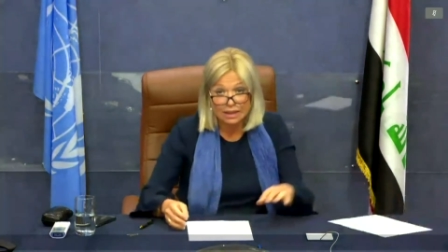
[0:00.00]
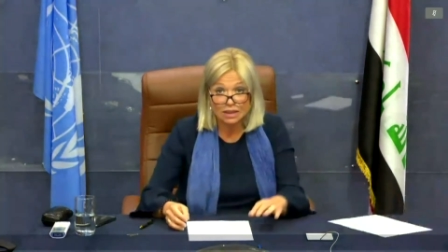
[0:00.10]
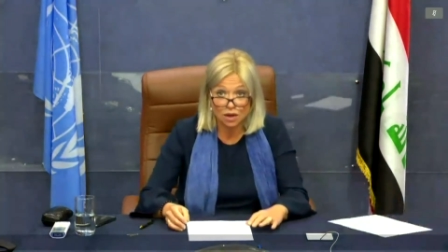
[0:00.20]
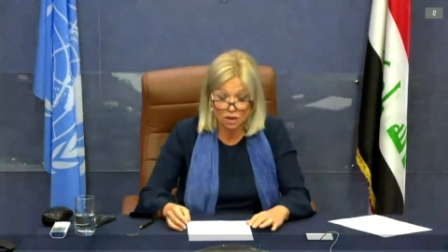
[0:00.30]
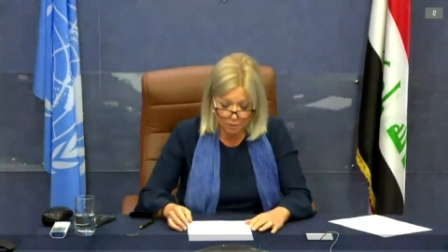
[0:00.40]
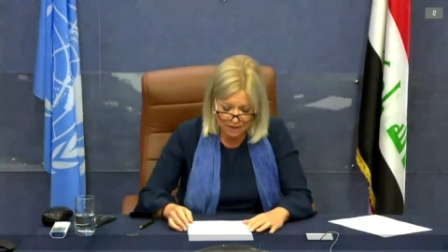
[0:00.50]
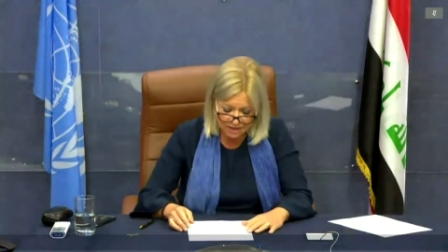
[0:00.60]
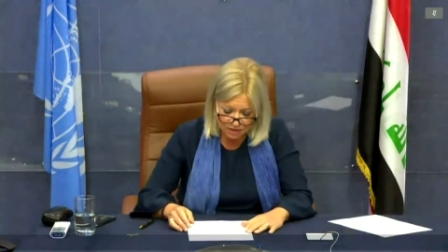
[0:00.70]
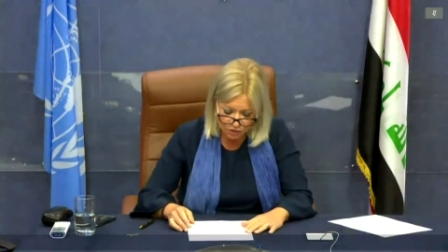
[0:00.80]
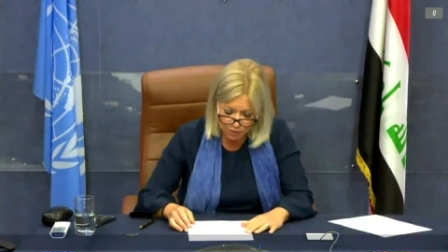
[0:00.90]

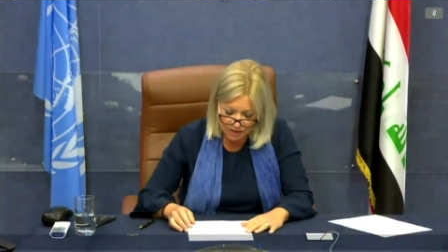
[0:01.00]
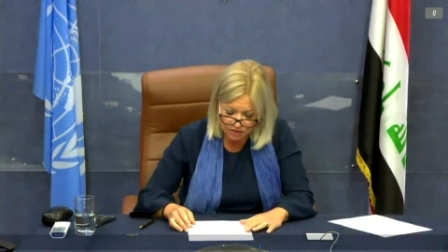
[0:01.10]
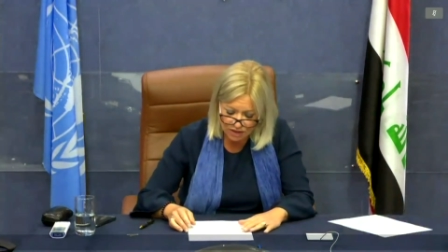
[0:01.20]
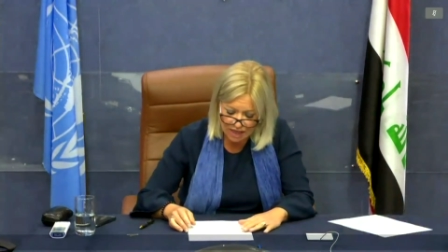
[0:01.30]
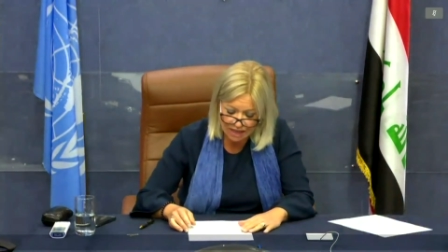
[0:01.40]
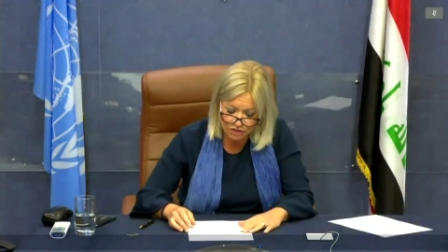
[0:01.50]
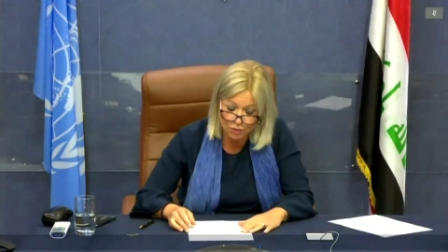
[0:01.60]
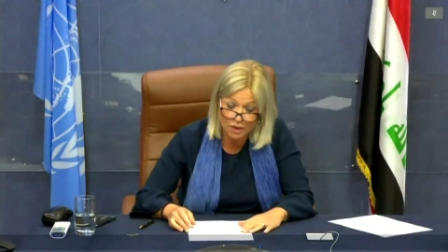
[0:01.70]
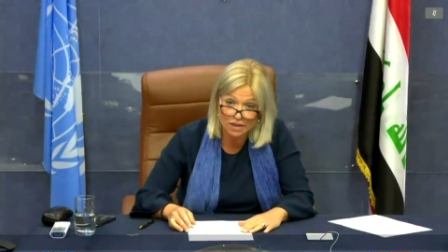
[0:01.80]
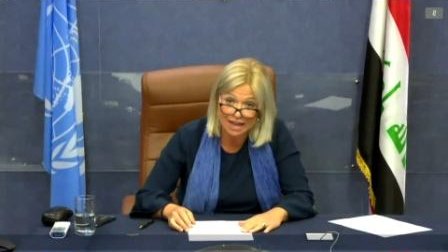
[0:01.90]
economic situation
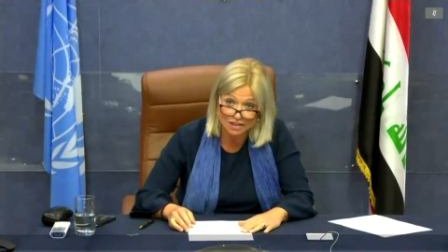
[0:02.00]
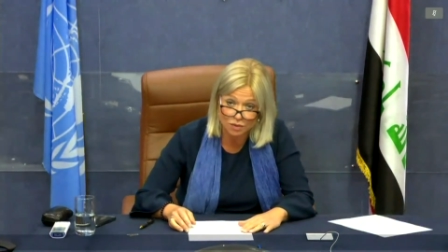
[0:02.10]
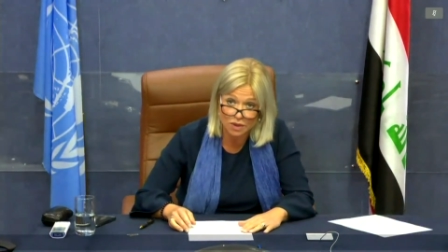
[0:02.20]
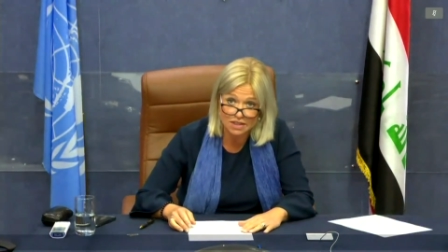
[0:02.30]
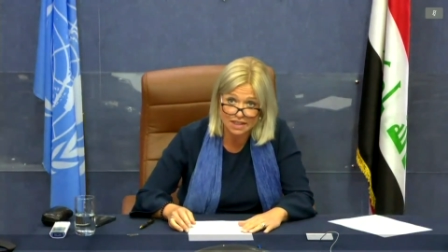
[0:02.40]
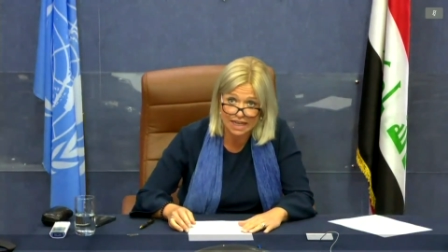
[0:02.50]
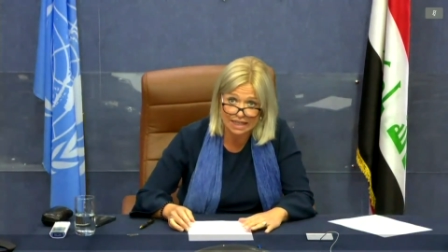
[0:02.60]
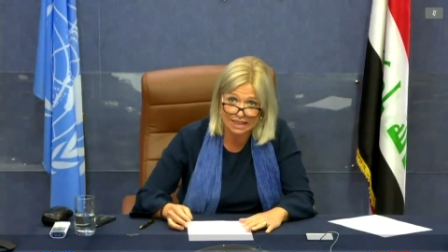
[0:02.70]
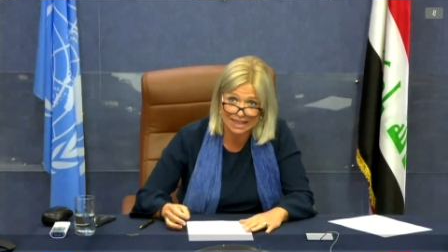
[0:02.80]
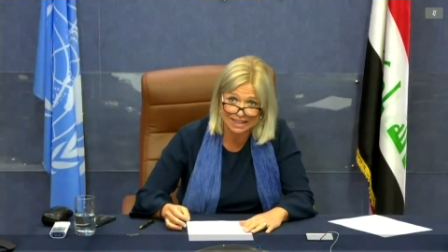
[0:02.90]
has, one, has once
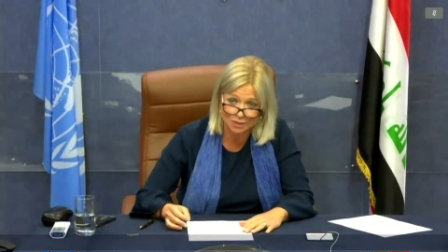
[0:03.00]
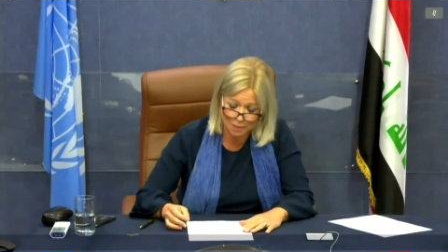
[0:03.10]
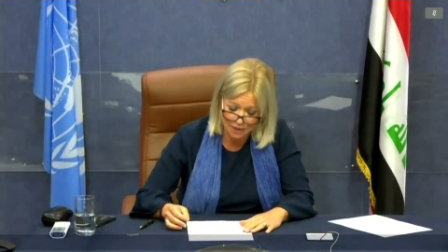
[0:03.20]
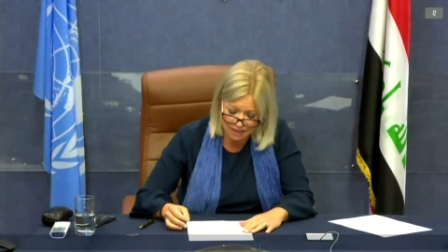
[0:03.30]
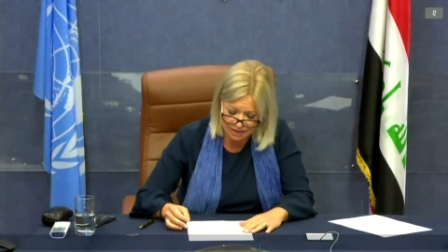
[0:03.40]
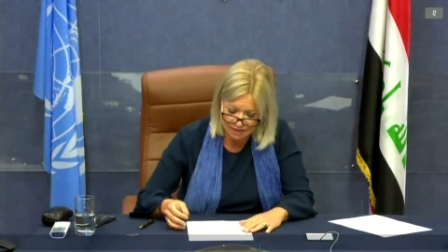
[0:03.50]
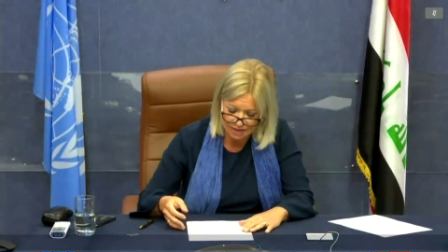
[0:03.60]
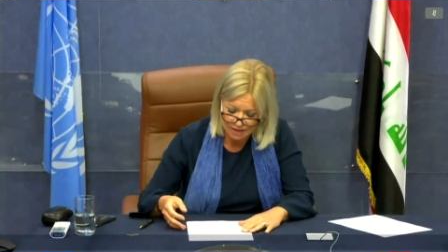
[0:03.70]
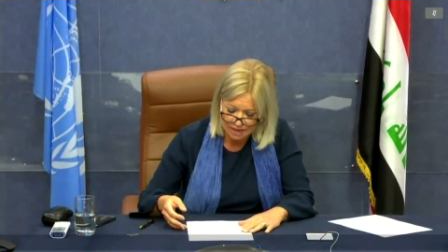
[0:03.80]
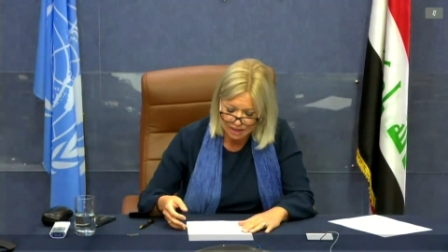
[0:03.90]
again laid
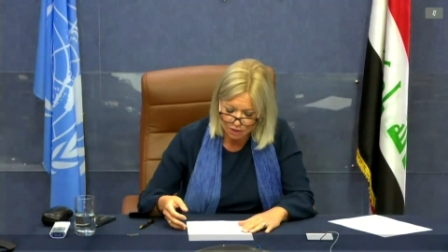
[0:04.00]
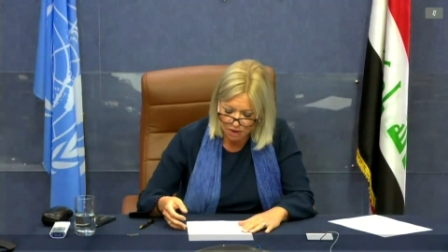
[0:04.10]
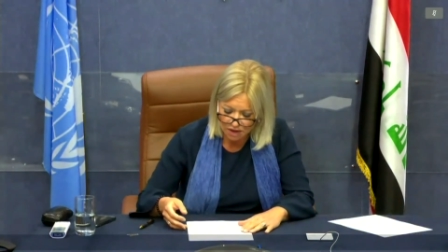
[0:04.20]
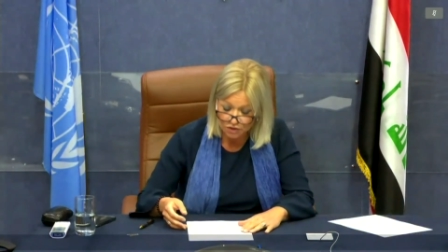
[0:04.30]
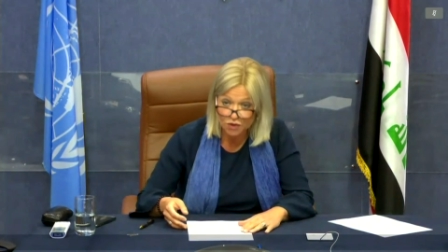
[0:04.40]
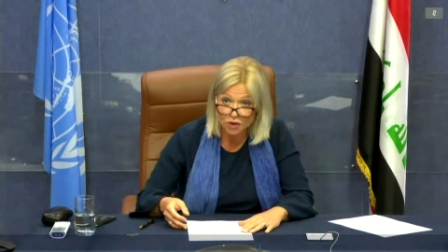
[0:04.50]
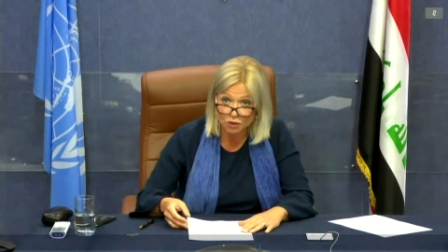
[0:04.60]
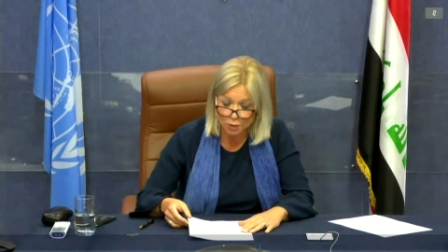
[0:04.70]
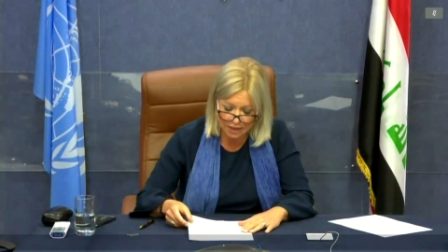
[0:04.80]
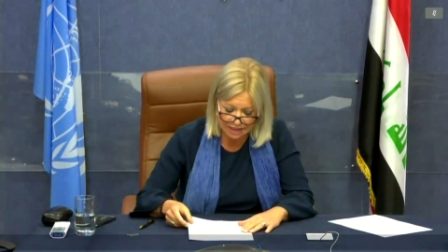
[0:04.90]
bare Iraq's
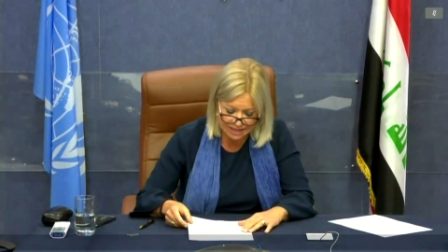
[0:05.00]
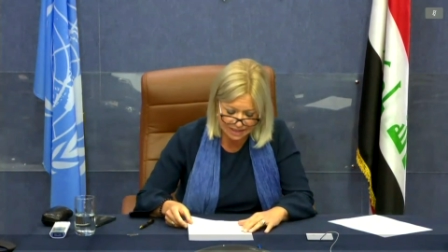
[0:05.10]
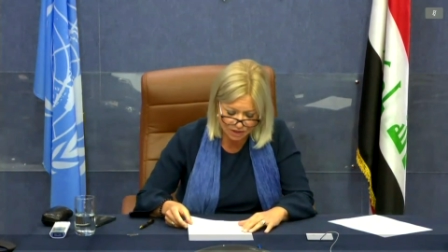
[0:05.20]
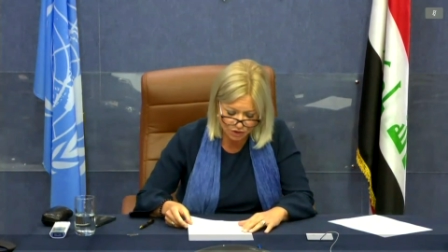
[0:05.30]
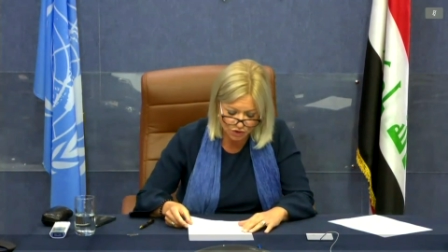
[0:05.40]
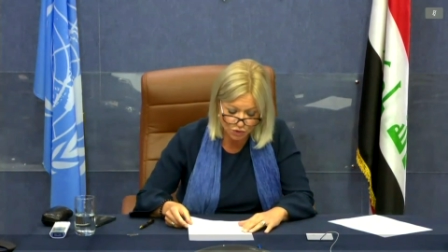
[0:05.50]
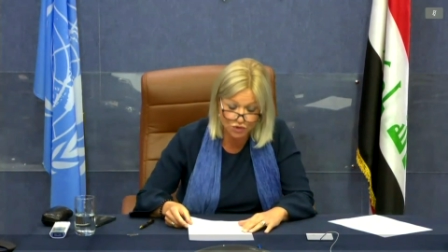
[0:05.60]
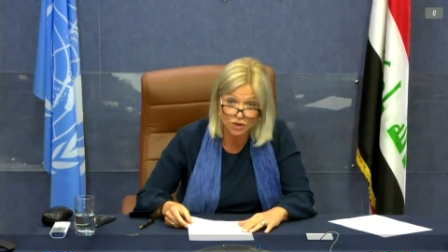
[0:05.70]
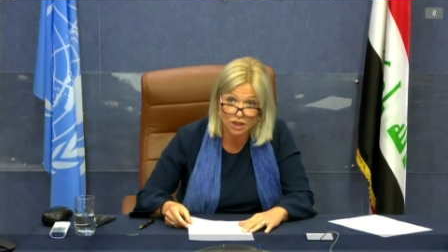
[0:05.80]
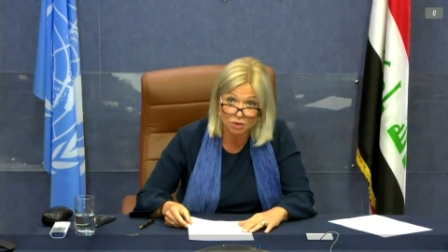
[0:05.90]
vulnerability
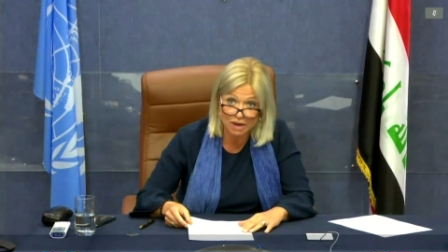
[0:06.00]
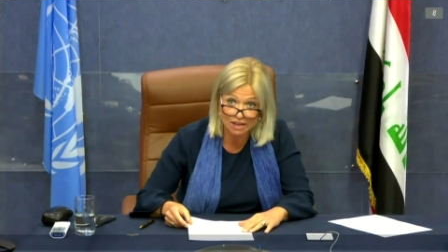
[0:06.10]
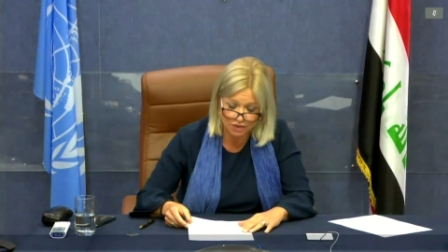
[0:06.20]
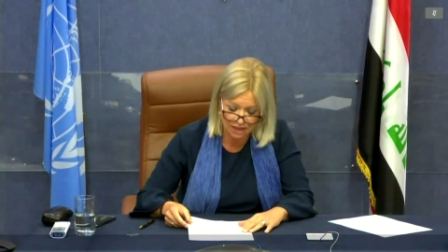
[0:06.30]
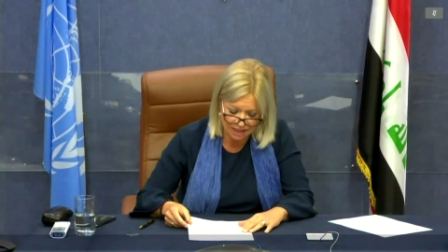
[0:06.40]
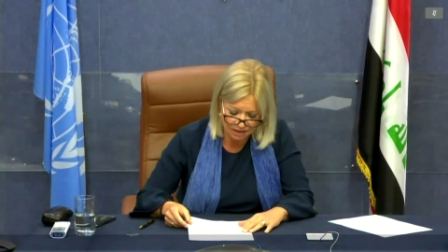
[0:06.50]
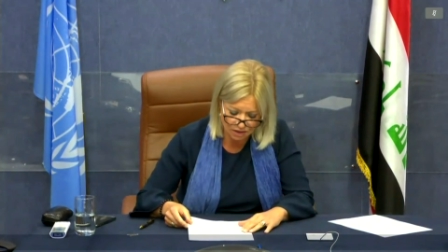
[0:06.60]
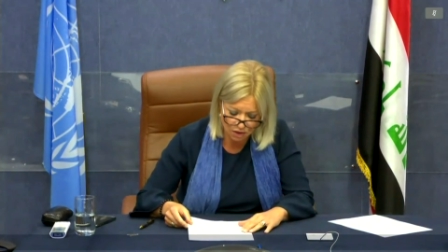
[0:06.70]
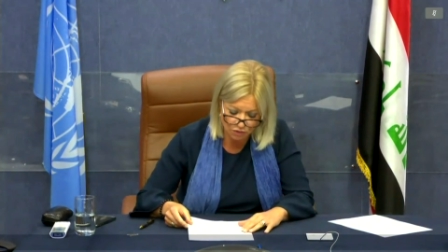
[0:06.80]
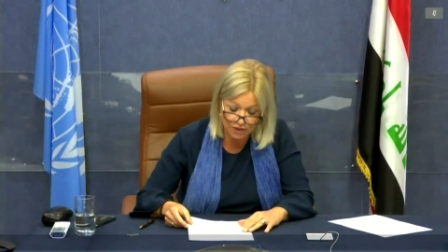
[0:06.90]
due to the grave
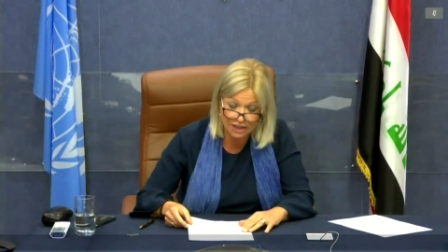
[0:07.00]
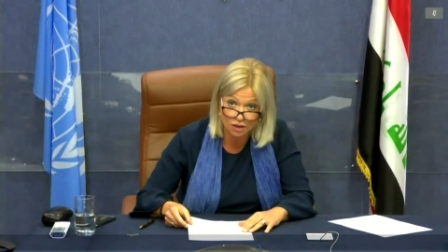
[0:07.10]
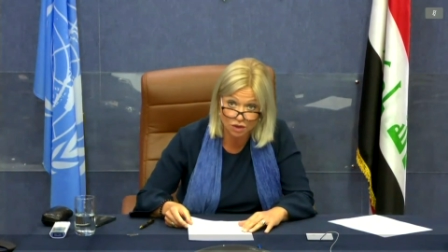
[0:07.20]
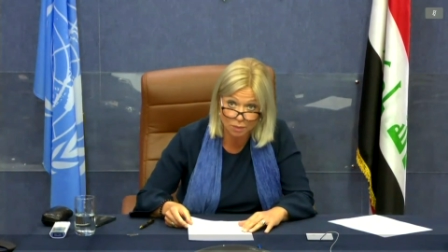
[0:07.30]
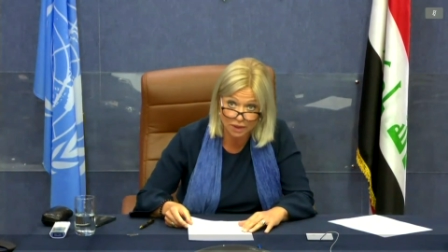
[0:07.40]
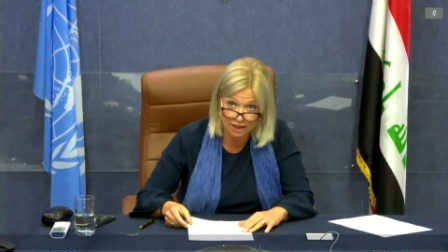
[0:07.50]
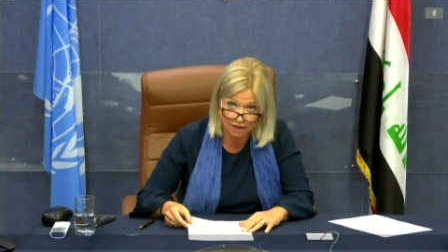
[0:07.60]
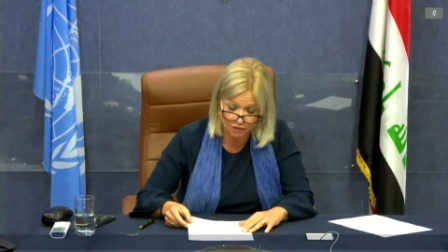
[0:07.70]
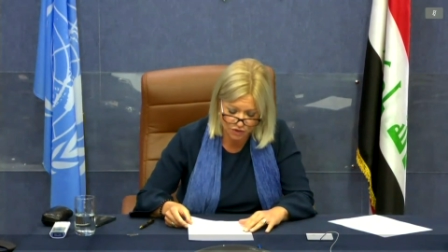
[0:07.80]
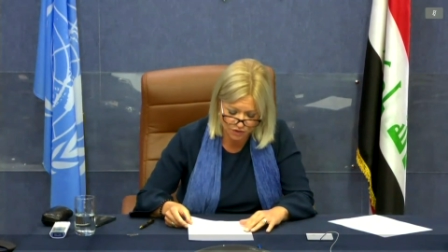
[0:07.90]
lack of economic
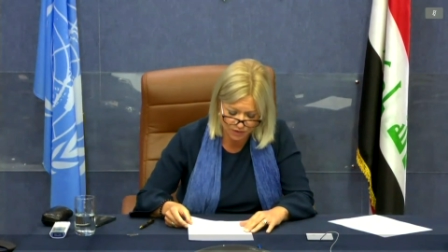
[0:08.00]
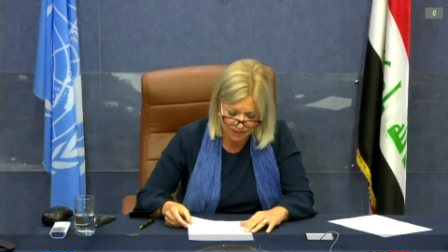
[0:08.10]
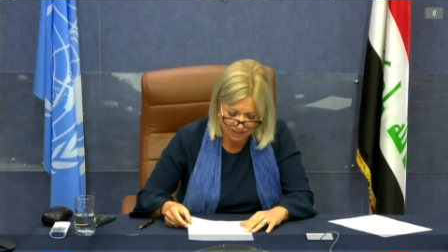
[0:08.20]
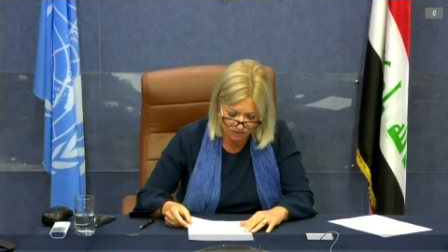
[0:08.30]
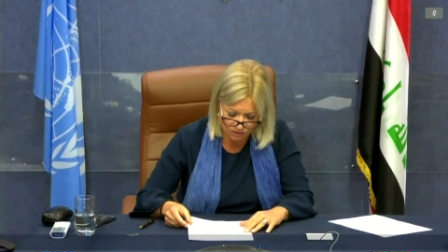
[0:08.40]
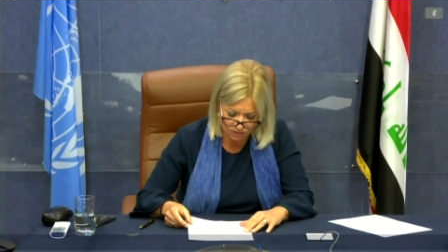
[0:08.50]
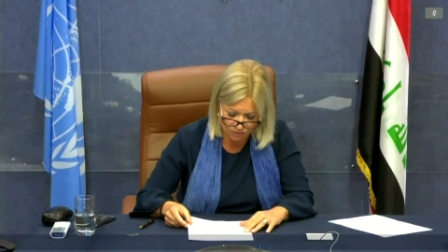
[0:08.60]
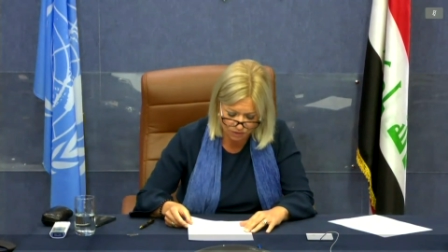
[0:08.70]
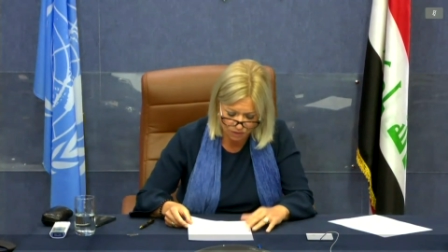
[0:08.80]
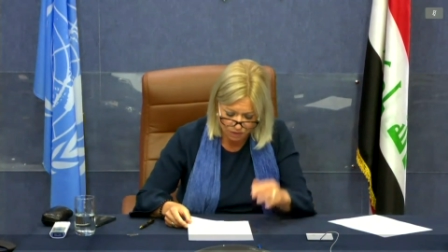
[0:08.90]
diversification.
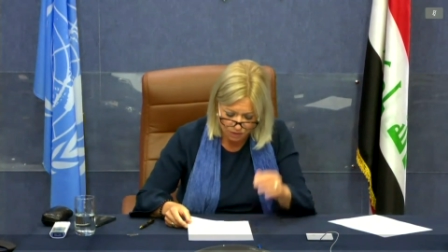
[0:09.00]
